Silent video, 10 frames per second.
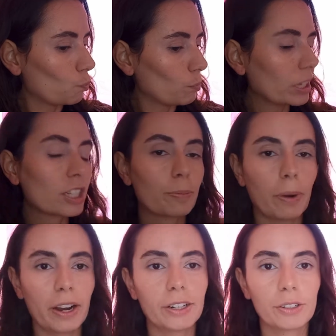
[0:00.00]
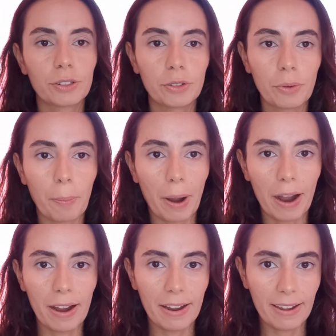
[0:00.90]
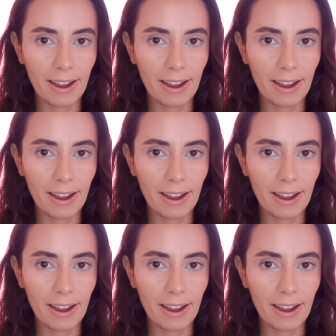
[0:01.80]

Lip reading: inspired by